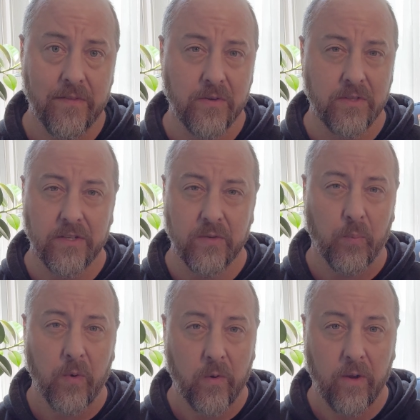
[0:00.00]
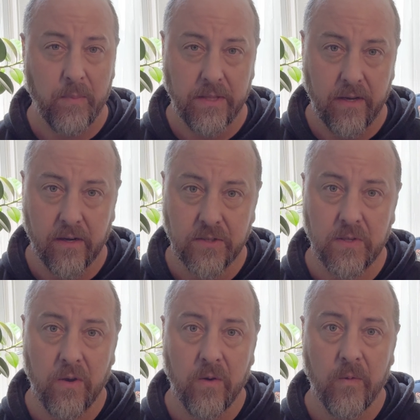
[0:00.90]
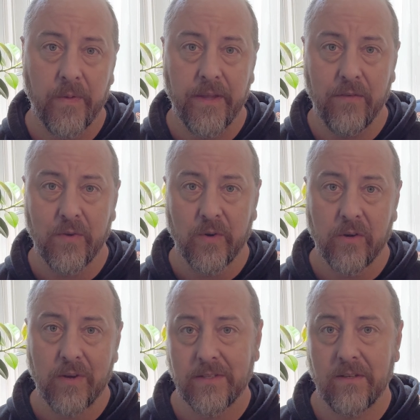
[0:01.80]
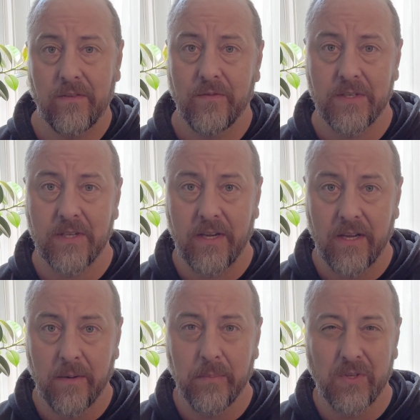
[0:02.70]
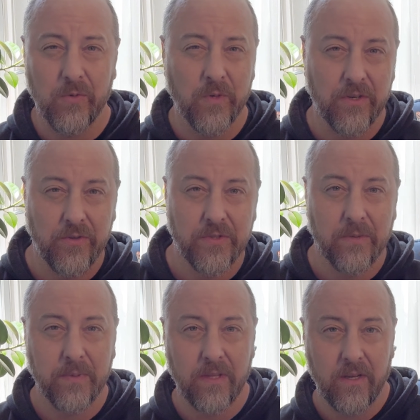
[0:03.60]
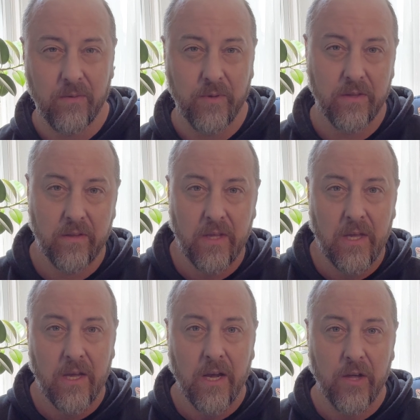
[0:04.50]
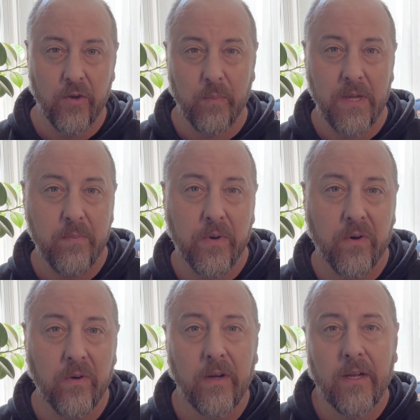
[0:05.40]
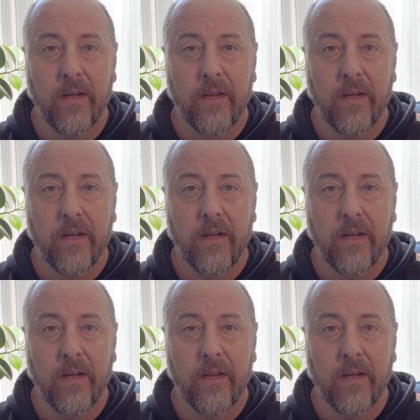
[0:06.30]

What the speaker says: There's lots of programming there. So if you're interested in visiting, but you want to do something with other people,